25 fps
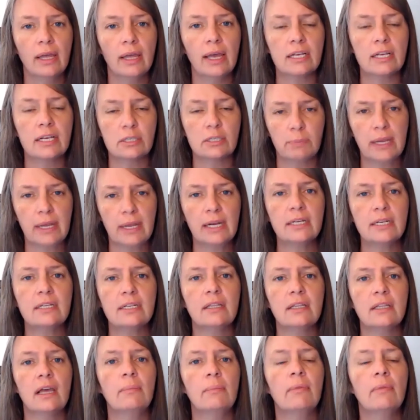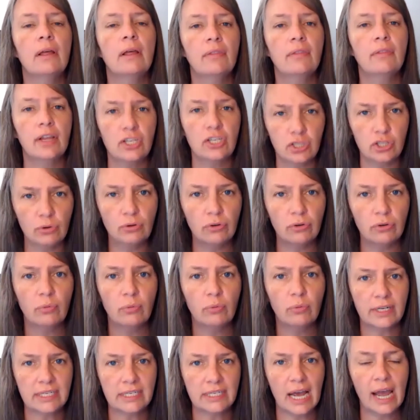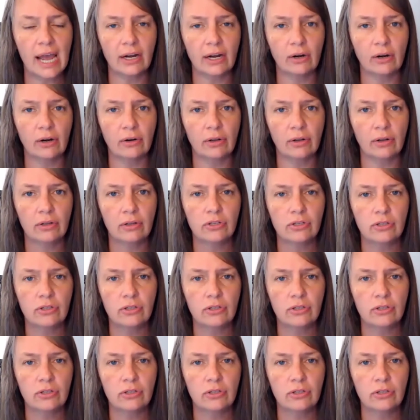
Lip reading: explaining to them that you retired.